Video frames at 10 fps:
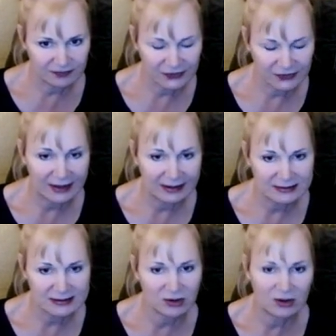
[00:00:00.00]
Okay.
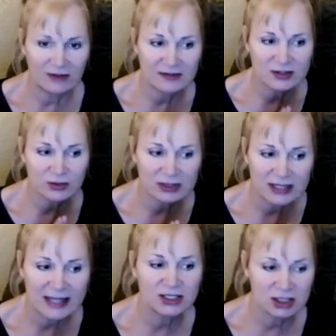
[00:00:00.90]
So if it's
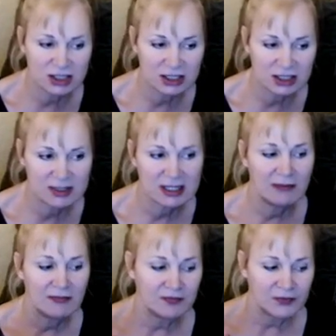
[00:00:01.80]
relationships,
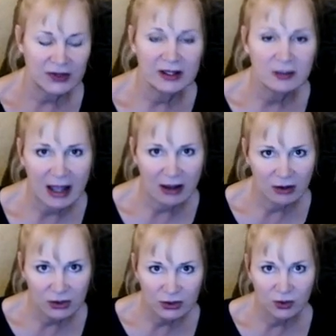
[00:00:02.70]
think about
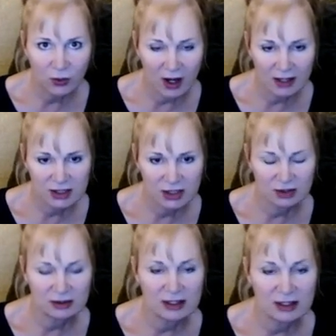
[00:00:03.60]
who you want in
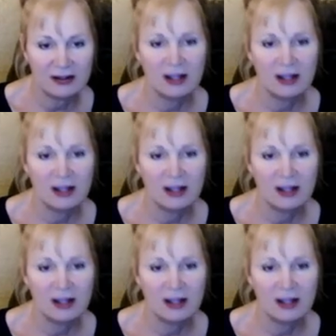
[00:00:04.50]
your life.